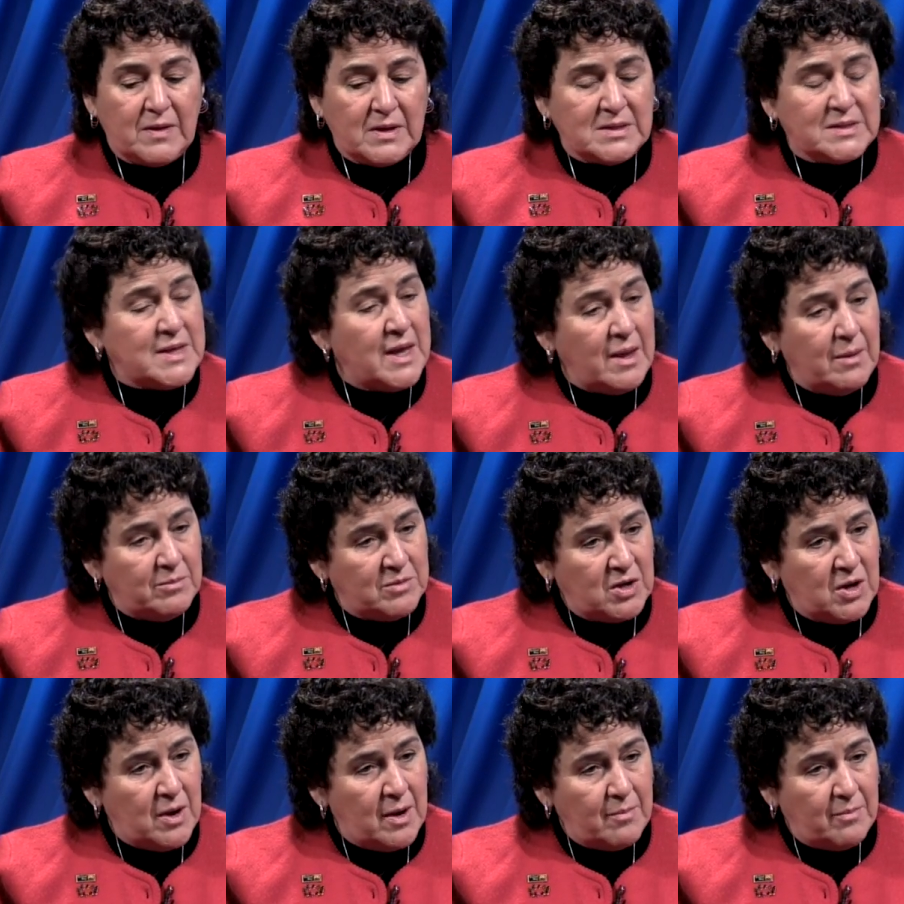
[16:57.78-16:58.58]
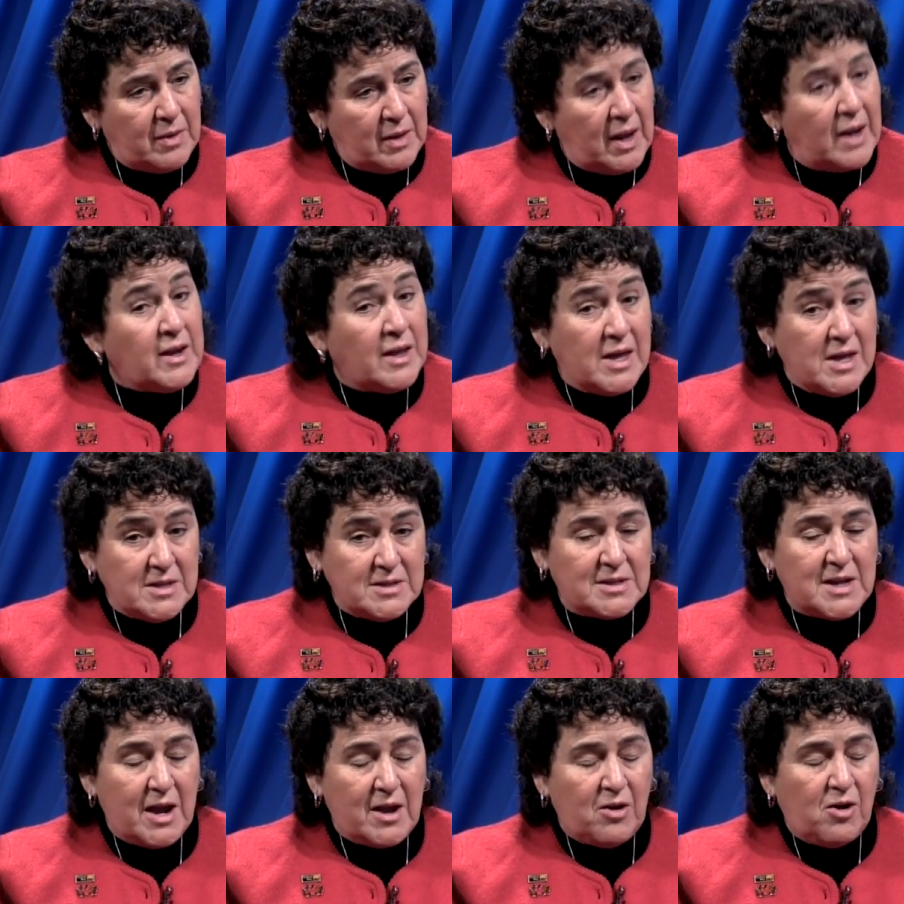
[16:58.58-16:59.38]
the same time, and Keene
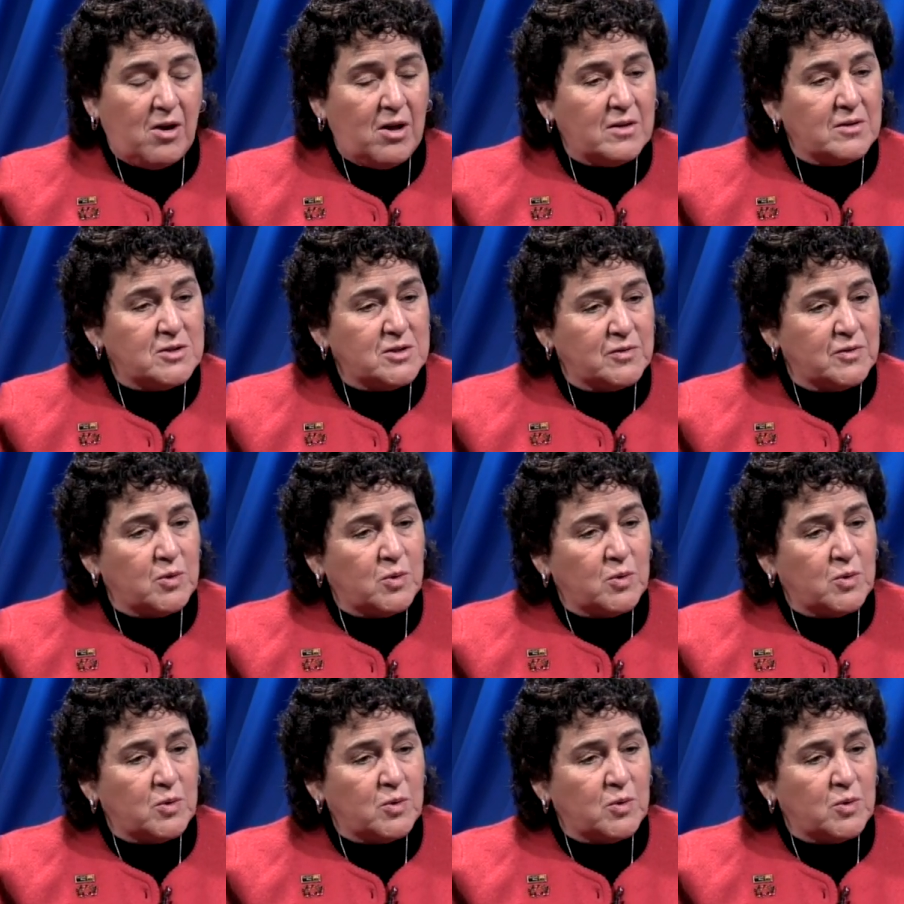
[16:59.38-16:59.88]
State College, of